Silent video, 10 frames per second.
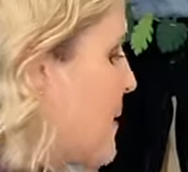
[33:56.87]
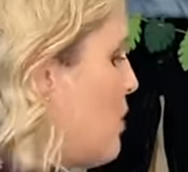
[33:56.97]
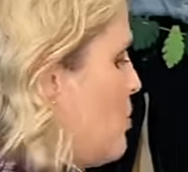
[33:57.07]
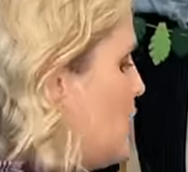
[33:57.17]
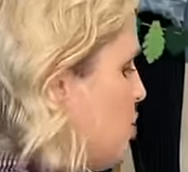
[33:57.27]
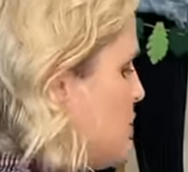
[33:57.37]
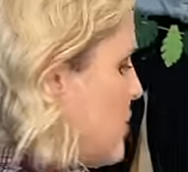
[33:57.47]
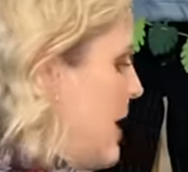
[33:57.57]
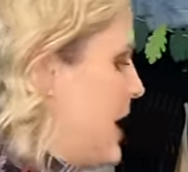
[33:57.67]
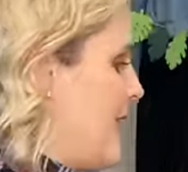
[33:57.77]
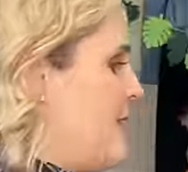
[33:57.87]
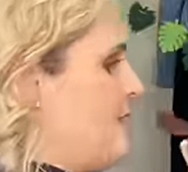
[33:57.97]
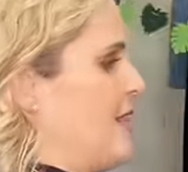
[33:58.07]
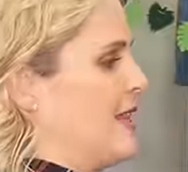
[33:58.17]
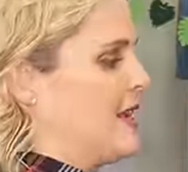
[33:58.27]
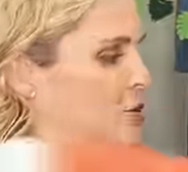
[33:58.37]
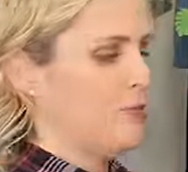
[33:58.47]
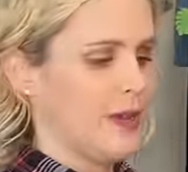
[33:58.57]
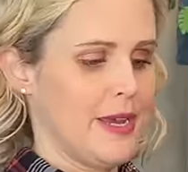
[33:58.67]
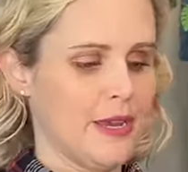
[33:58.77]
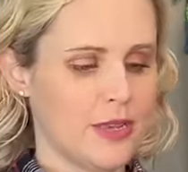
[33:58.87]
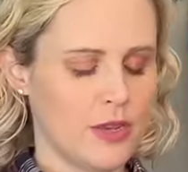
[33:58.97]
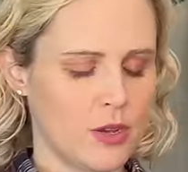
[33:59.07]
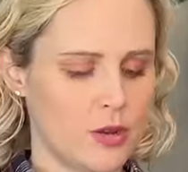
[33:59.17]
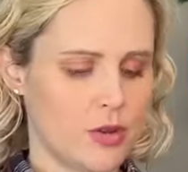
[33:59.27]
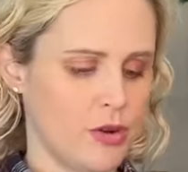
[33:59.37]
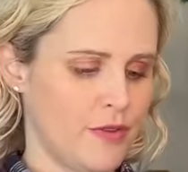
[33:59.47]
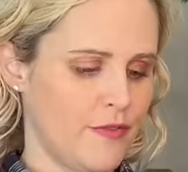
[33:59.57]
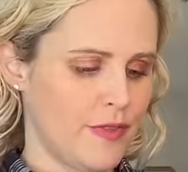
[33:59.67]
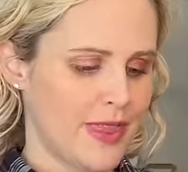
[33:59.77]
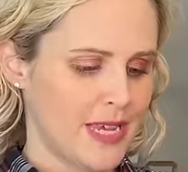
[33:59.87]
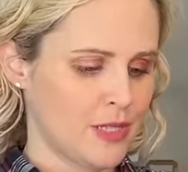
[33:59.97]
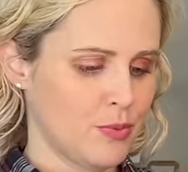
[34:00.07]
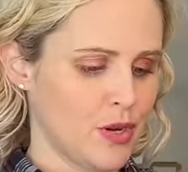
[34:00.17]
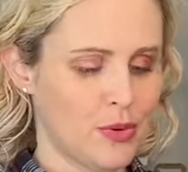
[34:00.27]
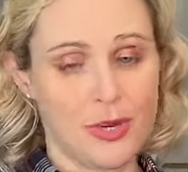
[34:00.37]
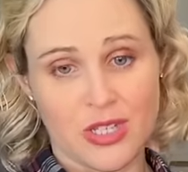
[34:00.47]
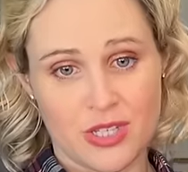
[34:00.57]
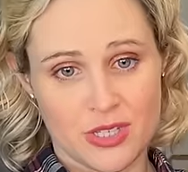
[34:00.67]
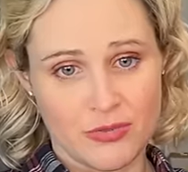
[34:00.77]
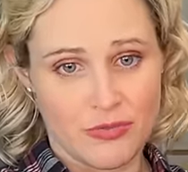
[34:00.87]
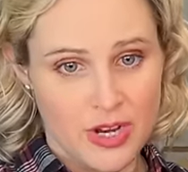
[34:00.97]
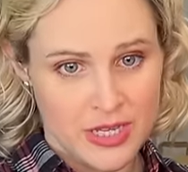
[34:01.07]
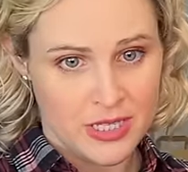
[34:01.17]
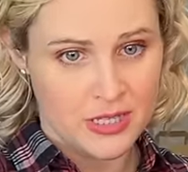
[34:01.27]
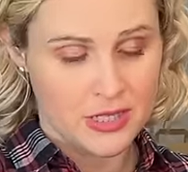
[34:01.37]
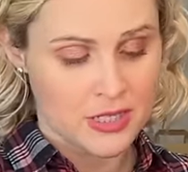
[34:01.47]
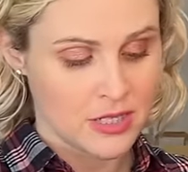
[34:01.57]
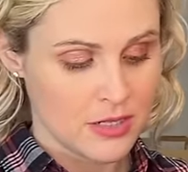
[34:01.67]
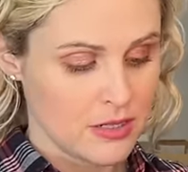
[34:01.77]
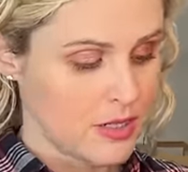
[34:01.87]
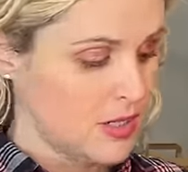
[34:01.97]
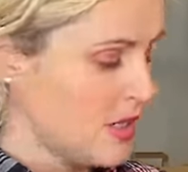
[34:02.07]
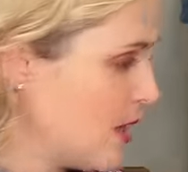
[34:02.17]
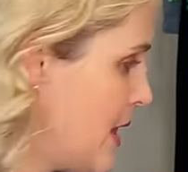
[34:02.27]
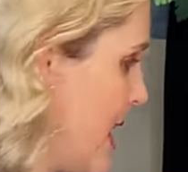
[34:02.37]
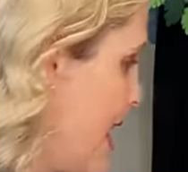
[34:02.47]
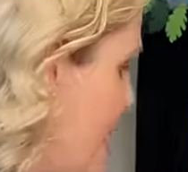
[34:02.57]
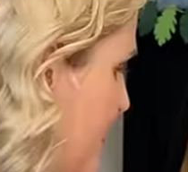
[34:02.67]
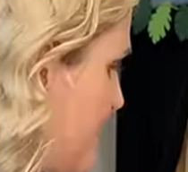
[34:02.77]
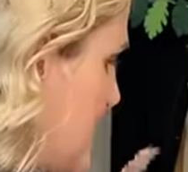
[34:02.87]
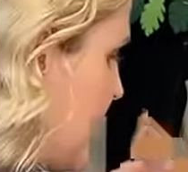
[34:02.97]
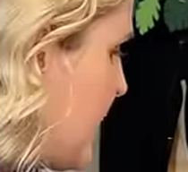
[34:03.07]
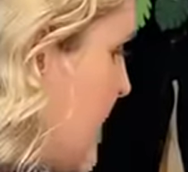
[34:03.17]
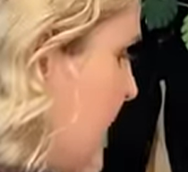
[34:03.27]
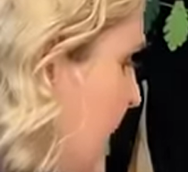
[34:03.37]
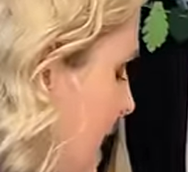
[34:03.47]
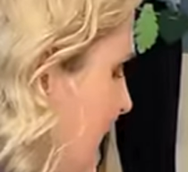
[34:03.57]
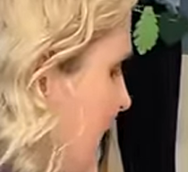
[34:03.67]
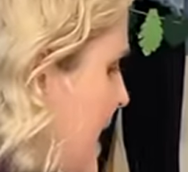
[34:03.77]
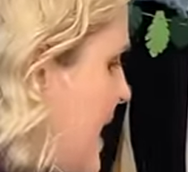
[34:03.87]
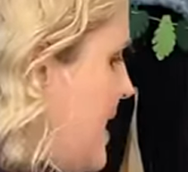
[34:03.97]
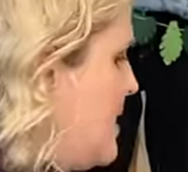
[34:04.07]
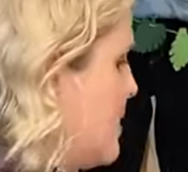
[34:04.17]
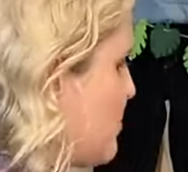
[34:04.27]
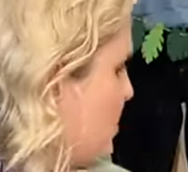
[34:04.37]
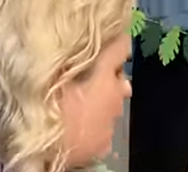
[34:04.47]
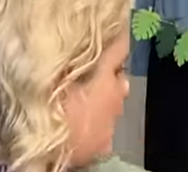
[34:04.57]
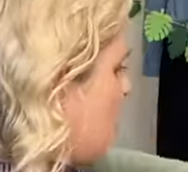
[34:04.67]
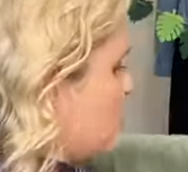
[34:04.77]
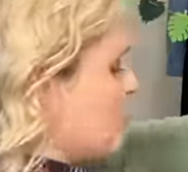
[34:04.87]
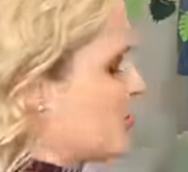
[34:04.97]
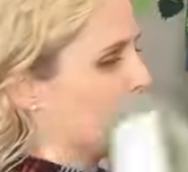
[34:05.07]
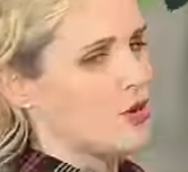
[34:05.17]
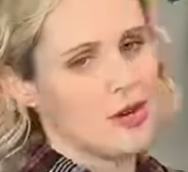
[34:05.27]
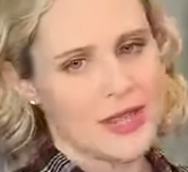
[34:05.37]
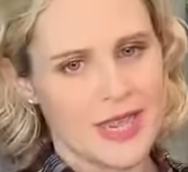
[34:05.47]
We do have a little bit of this one, which is the rust left. And we've also got